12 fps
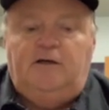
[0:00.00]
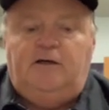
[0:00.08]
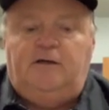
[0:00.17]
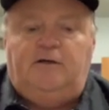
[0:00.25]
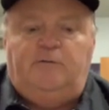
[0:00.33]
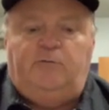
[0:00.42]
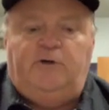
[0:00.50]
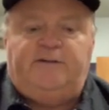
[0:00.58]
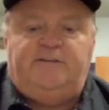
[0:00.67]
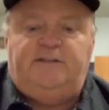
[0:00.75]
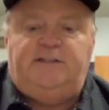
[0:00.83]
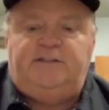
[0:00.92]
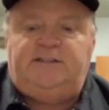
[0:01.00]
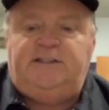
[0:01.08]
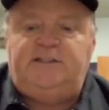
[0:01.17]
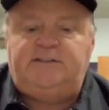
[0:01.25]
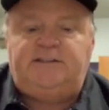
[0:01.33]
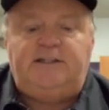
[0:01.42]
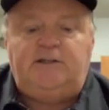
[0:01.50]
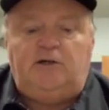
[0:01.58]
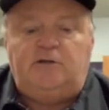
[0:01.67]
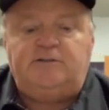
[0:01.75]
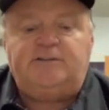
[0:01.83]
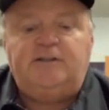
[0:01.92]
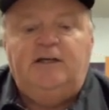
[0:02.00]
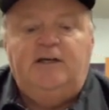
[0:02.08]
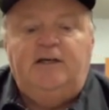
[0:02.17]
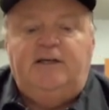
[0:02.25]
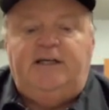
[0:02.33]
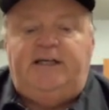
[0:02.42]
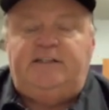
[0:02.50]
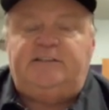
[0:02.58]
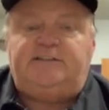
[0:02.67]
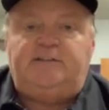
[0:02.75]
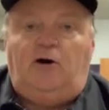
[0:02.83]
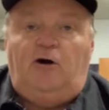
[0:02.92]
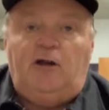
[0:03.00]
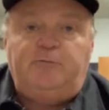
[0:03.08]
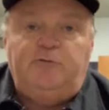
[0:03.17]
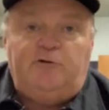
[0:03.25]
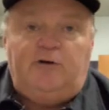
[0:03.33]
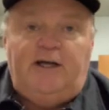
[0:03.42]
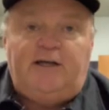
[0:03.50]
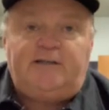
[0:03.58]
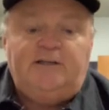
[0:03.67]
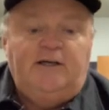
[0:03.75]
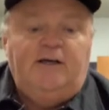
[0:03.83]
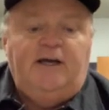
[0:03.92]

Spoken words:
with the TNT cars is to call him direct.